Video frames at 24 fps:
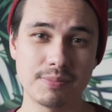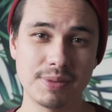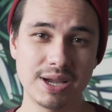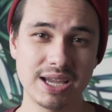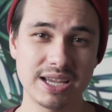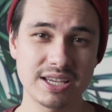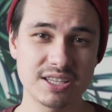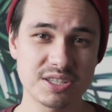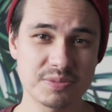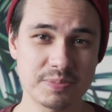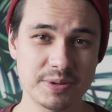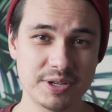
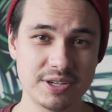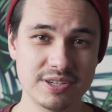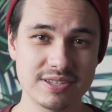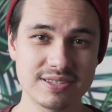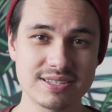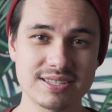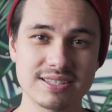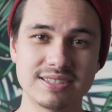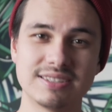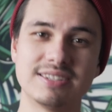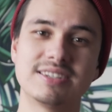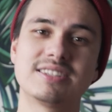my
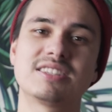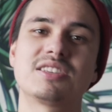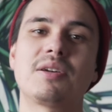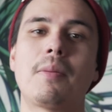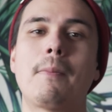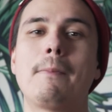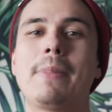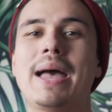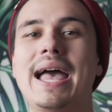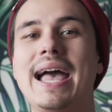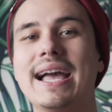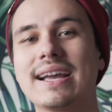experience, let's
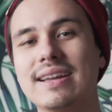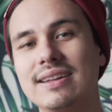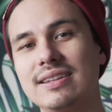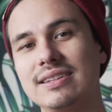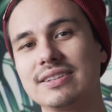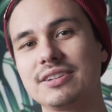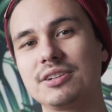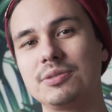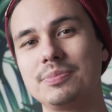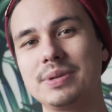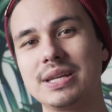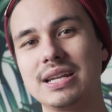back a
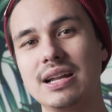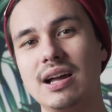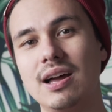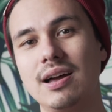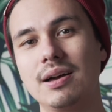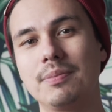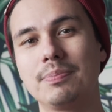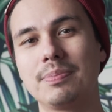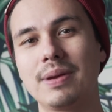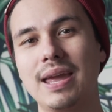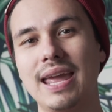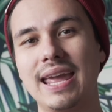little bit
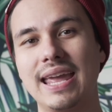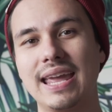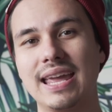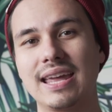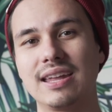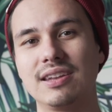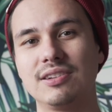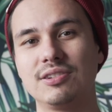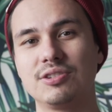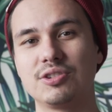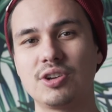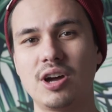up
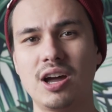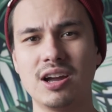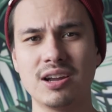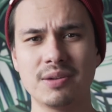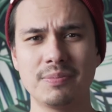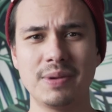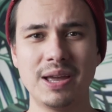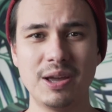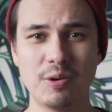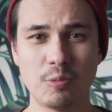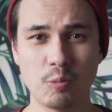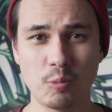and talk
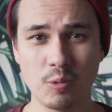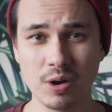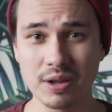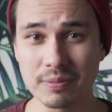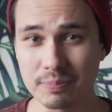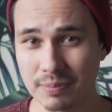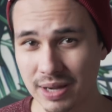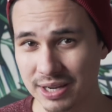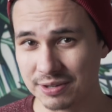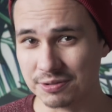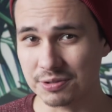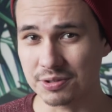about
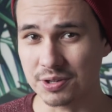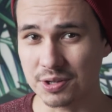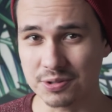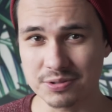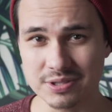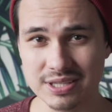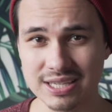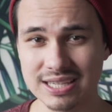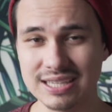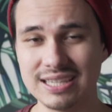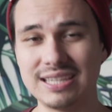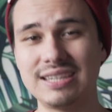what
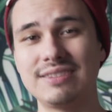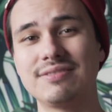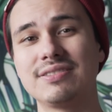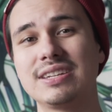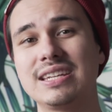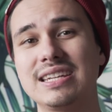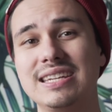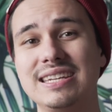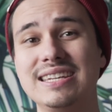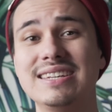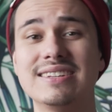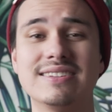microdosing
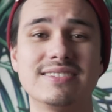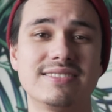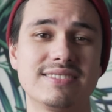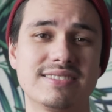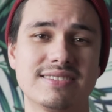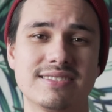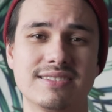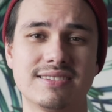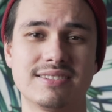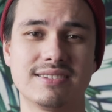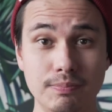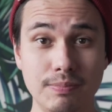even
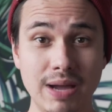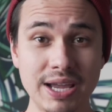is.